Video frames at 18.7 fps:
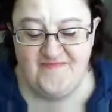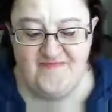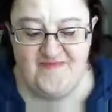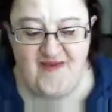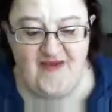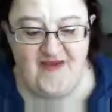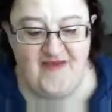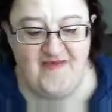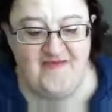
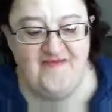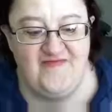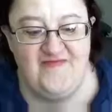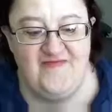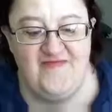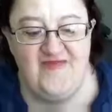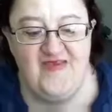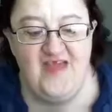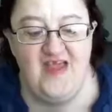Wow.
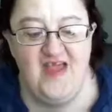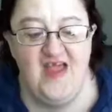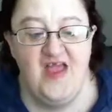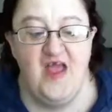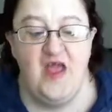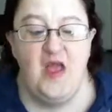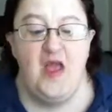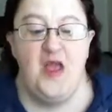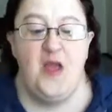
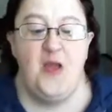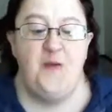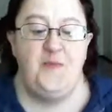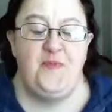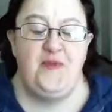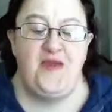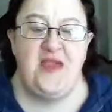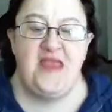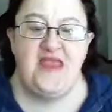Hope
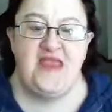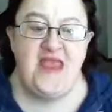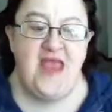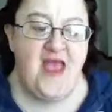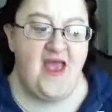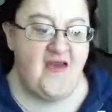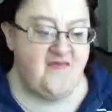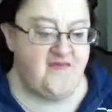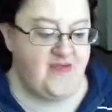you guys
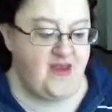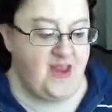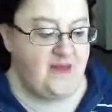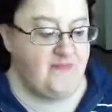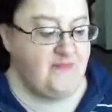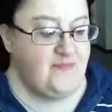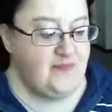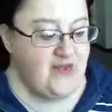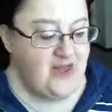have
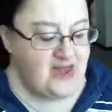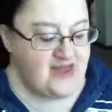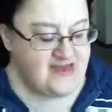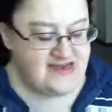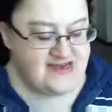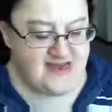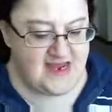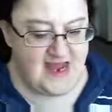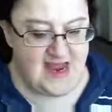a
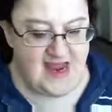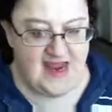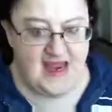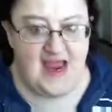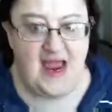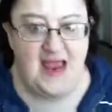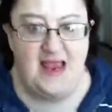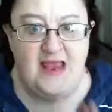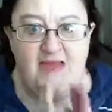blessed
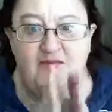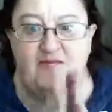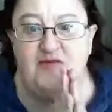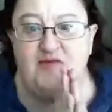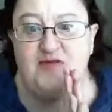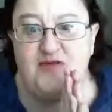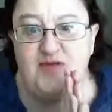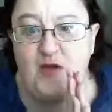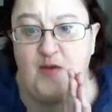day. I love
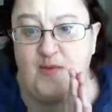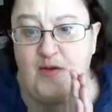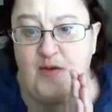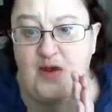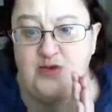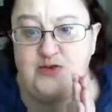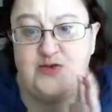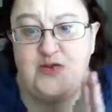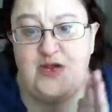you so
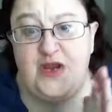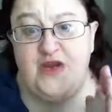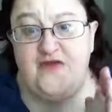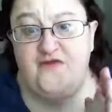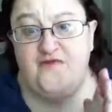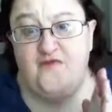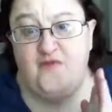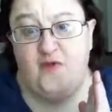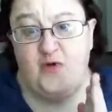much. Thank
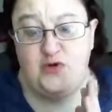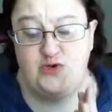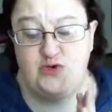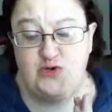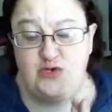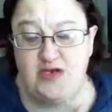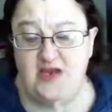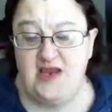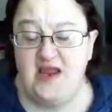you for
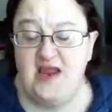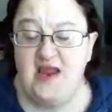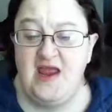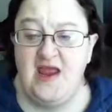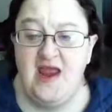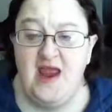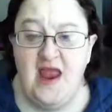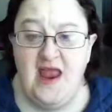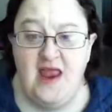watching,
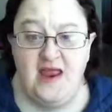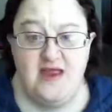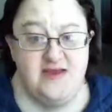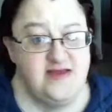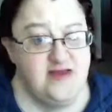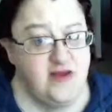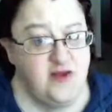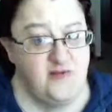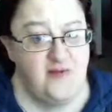and I'll
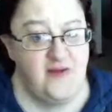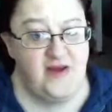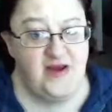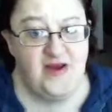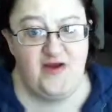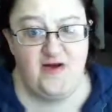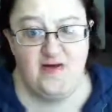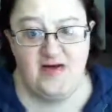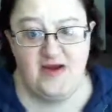see you back
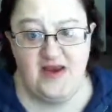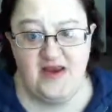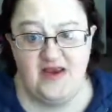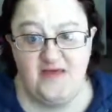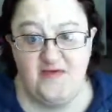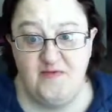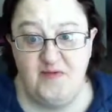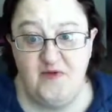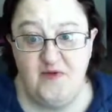here again
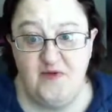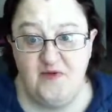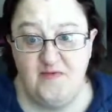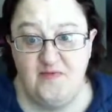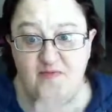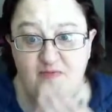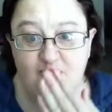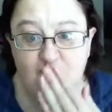tomorrow.